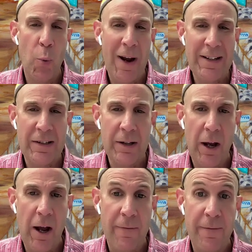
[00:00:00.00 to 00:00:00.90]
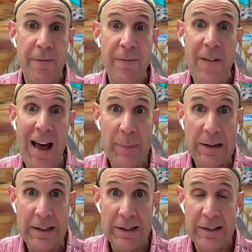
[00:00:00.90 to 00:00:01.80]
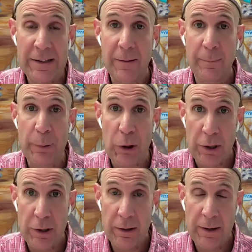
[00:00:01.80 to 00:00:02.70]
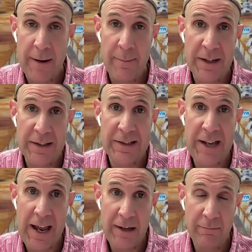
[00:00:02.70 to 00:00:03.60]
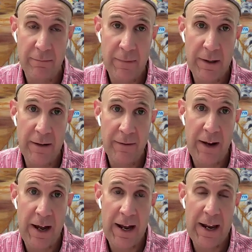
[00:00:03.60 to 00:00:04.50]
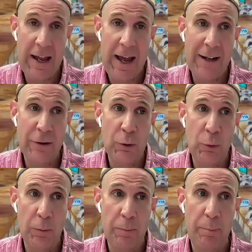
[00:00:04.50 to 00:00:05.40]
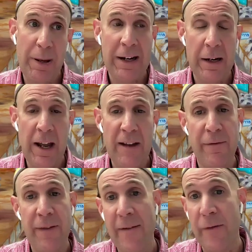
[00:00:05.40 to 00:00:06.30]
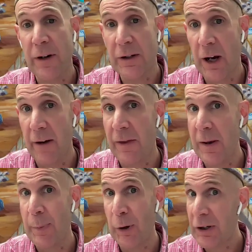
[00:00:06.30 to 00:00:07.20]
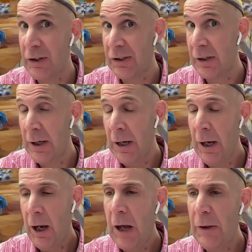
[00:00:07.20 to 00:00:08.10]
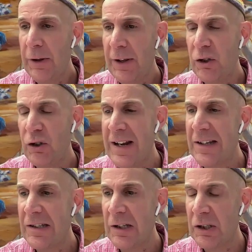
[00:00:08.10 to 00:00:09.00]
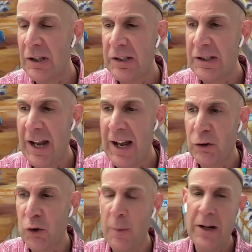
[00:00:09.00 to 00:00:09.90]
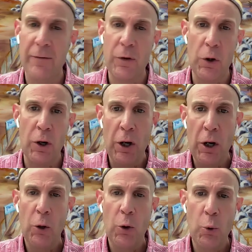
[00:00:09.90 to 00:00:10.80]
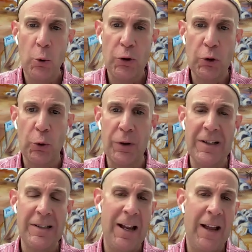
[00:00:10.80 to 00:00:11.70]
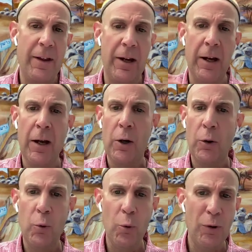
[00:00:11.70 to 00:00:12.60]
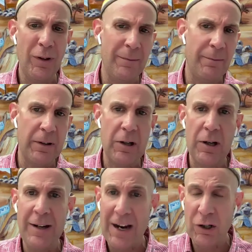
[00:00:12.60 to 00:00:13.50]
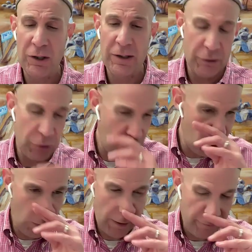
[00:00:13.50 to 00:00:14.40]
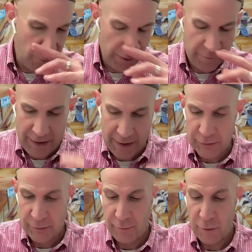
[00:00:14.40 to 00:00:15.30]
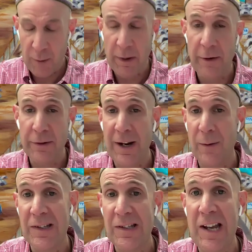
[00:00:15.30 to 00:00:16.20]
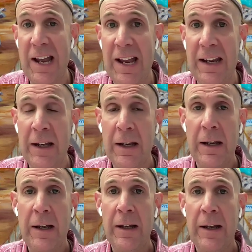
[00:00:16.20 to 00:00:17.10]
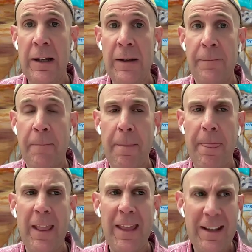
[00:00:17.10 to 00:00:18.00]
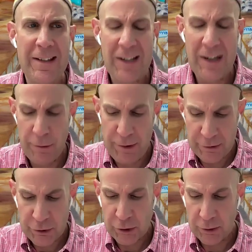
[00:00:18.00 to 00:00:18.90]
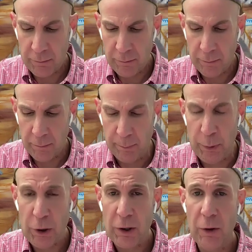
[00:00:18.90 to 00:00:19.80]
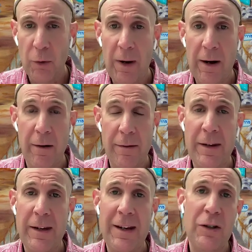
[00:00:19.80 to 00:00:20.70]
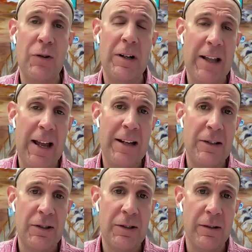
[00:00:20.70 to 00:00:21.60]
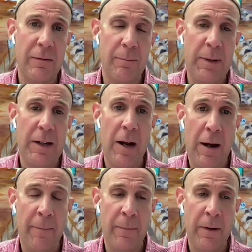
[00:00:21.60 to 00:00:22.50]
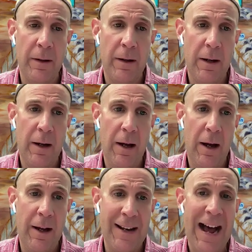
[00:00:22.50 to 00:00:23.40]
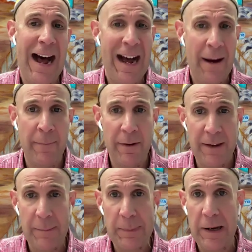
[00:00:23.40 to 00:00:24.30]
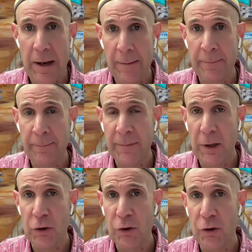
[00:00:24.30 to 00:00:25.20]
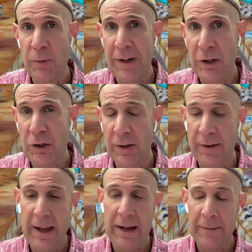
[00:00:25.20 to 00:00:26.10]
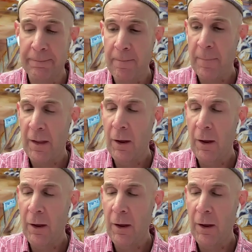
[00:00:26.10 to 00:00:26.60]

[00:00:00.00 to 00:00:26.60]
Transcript: quite a fabulous book, I must say. If I had to pick a favorite of the books, other than Genesis, since it has so many of the cool stories and the cool connections to our forefathers and foremothers, I would say it's in this book where the Israelites become an Am. They become a true nation. They